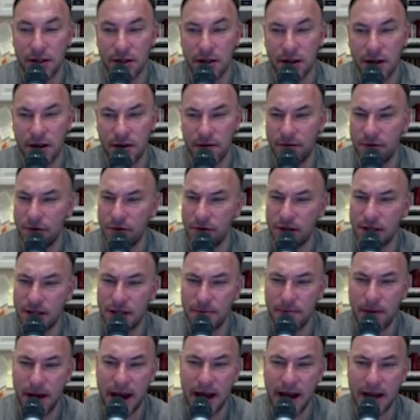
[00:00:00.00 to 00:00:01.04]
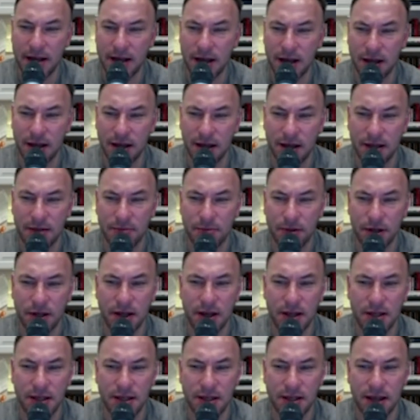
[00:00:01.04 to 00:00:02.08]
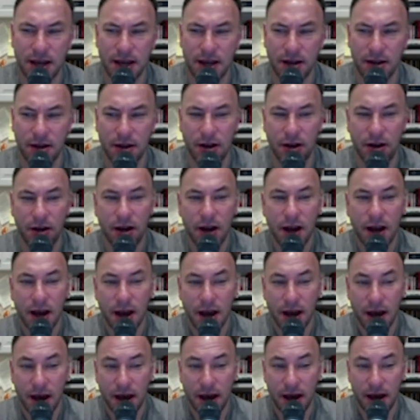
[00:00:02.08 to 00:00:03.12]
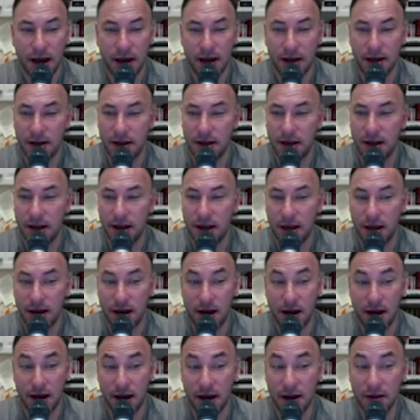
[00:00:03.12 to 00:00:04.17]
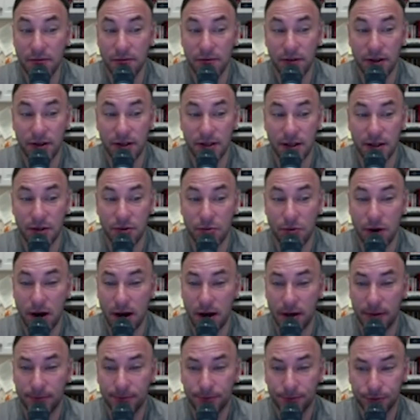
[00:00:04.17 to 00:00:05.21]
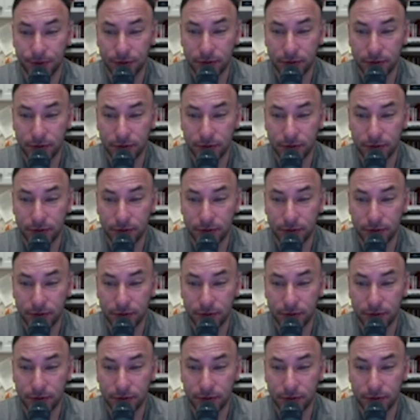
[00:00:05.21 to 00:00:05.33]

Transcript: kind of to expand on this, pertussis can occur in infants as well.